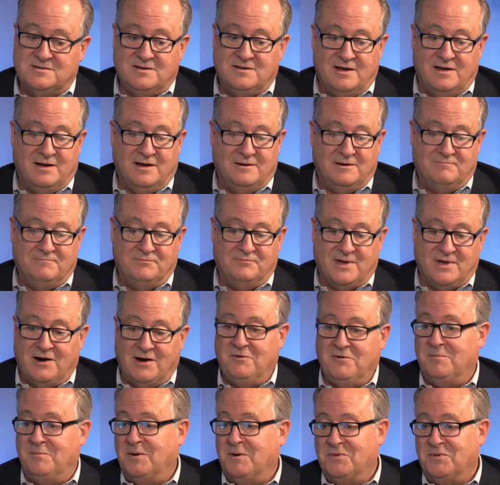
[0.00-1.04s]
I
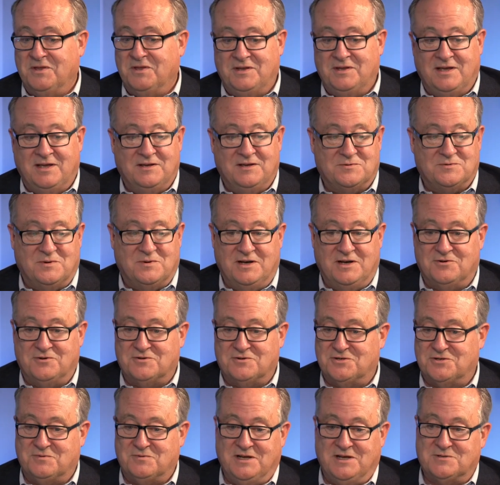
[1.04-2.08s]
remember the days when
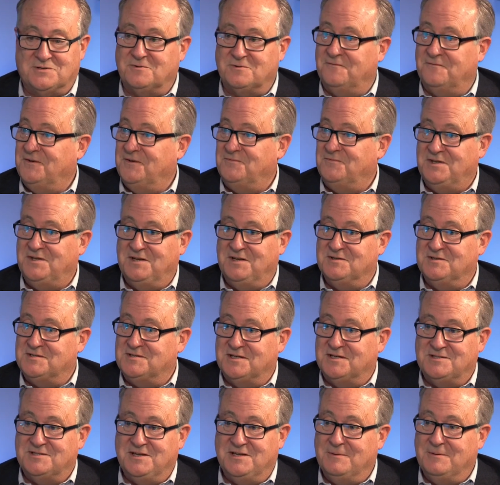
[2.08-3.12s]
interest rates were 15,
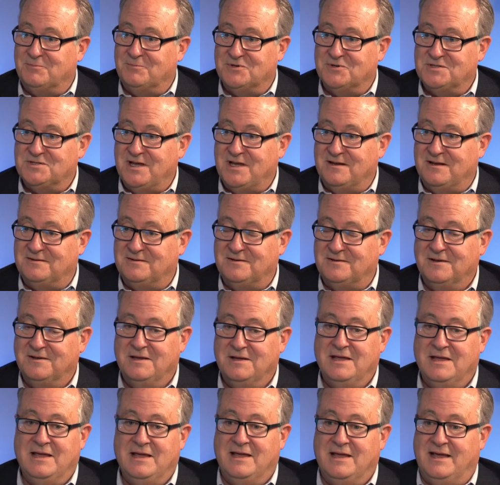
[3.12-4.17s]
16%,
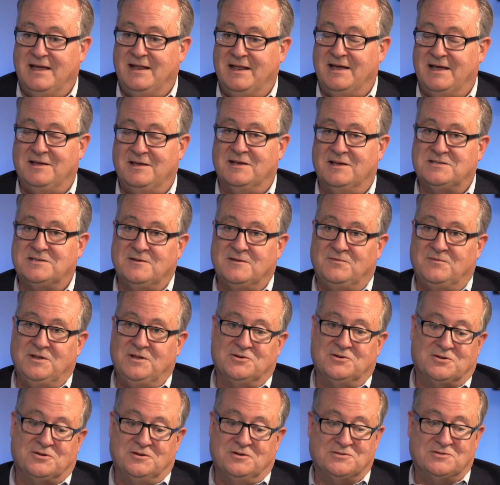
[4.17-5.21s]
and I guess if the
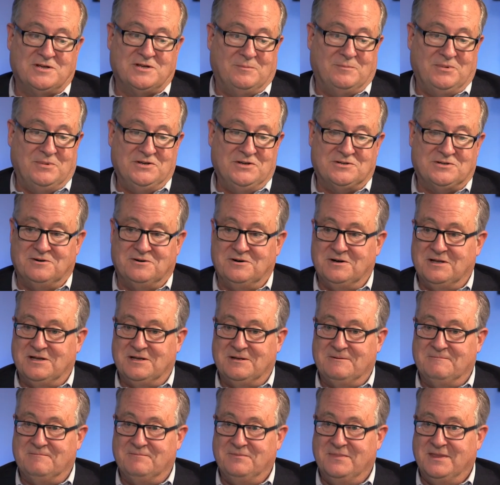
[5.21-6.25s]
insurance company is
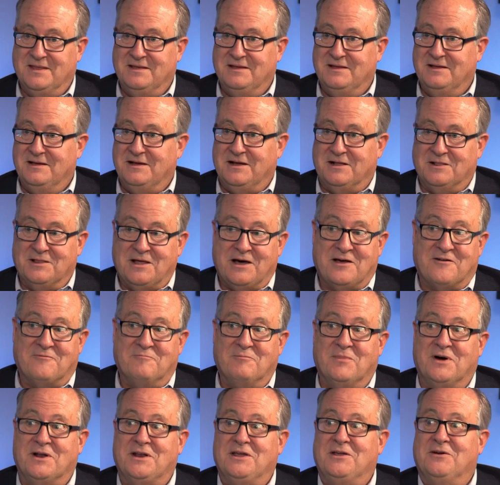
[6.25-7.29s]
earning a lot of
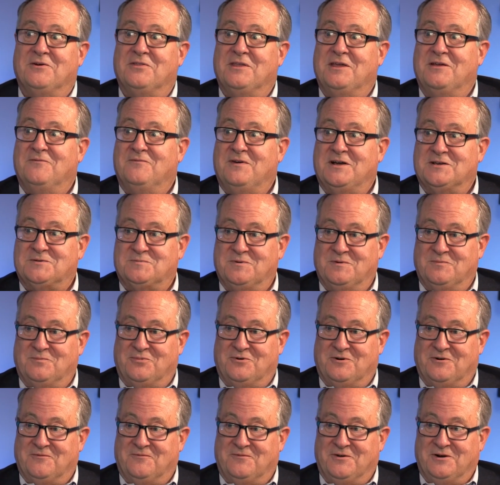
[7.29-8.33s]
money on the investment
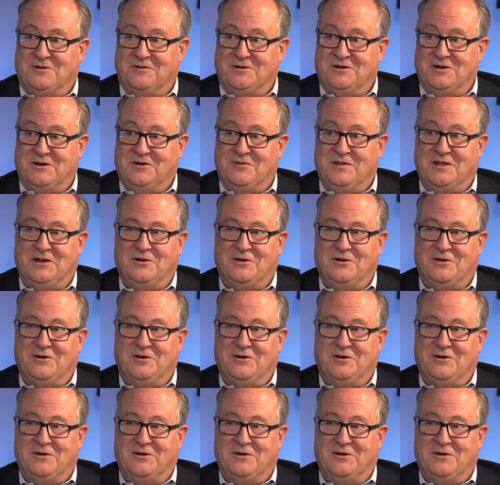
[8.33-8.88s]
portfolio, they don't